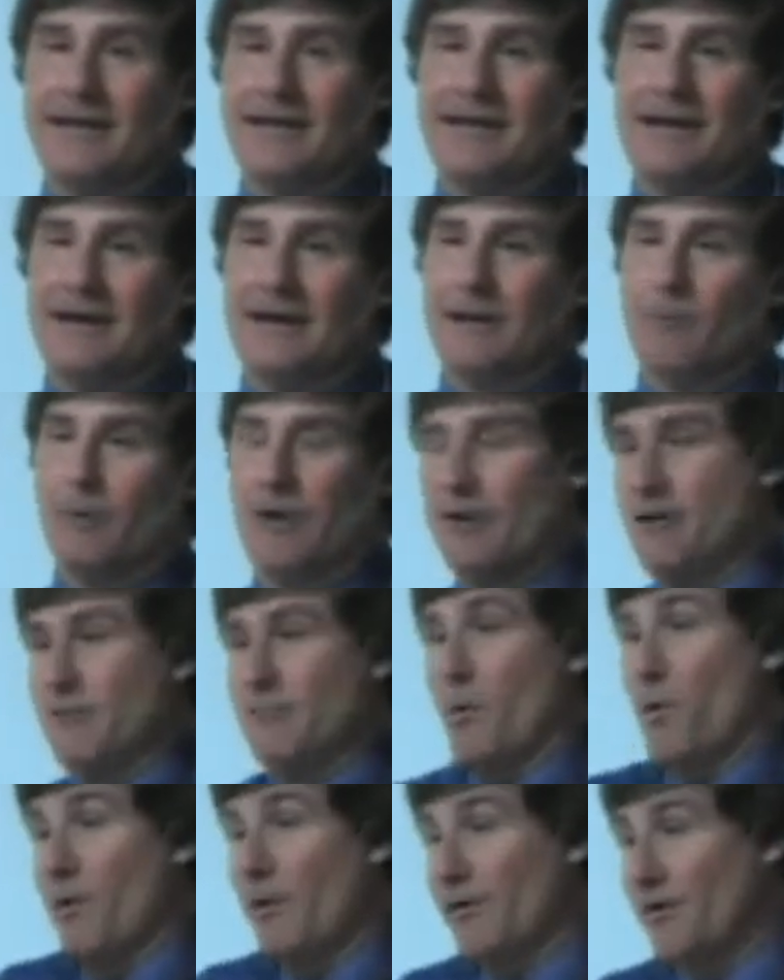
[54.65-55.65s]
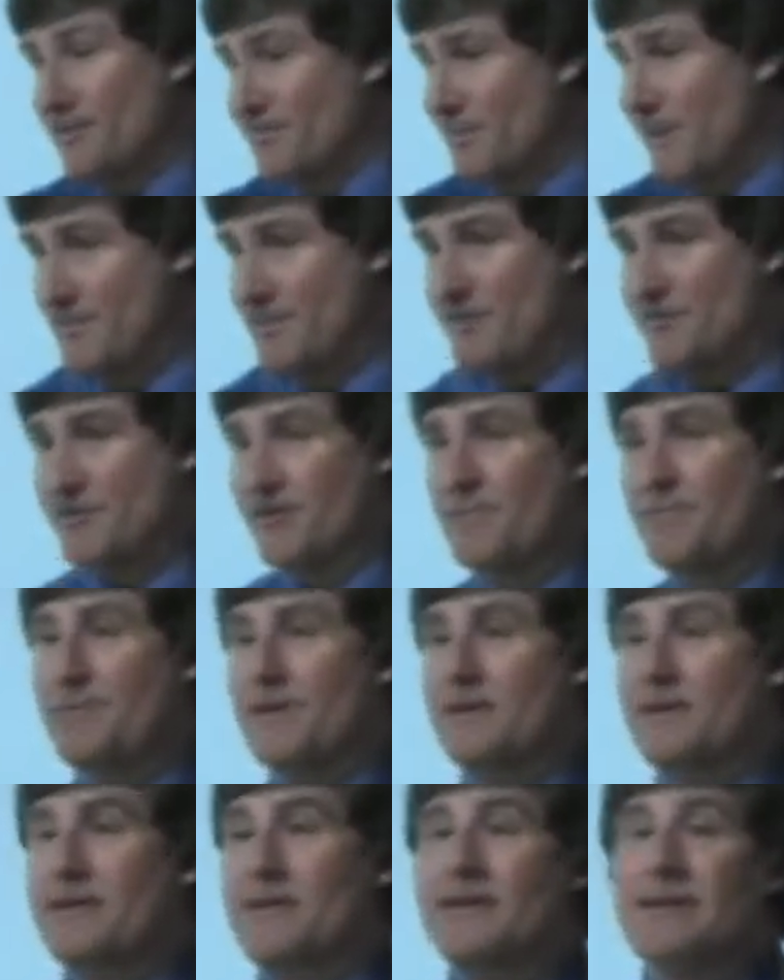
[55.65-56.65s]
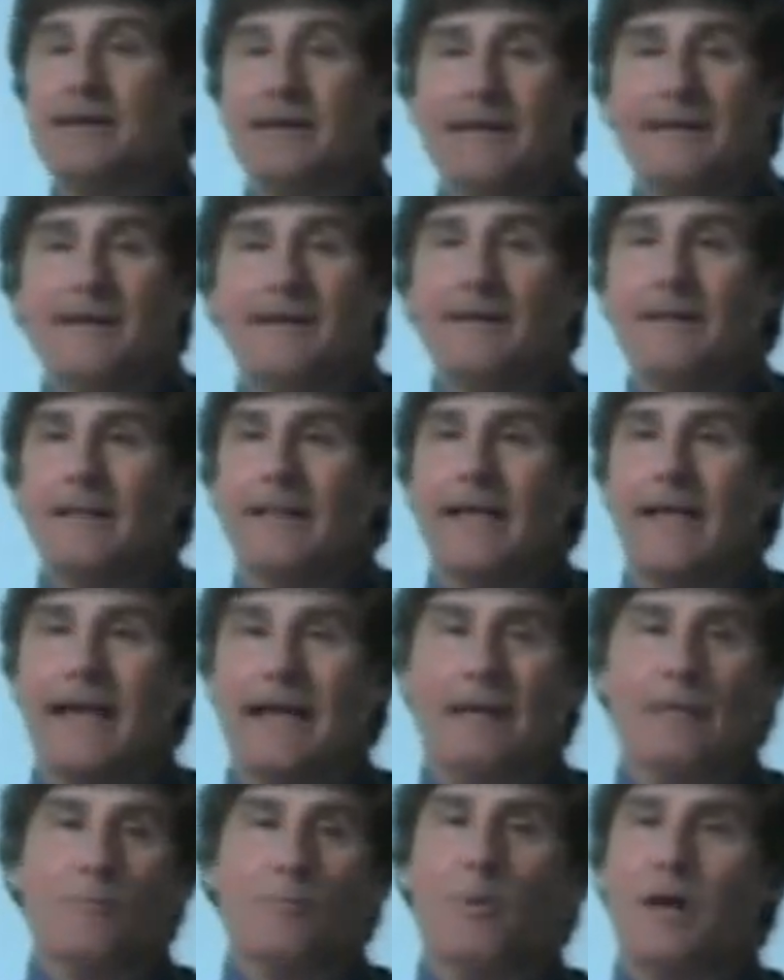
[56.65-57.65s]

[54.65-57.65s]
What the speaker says: what your morals maybe should be and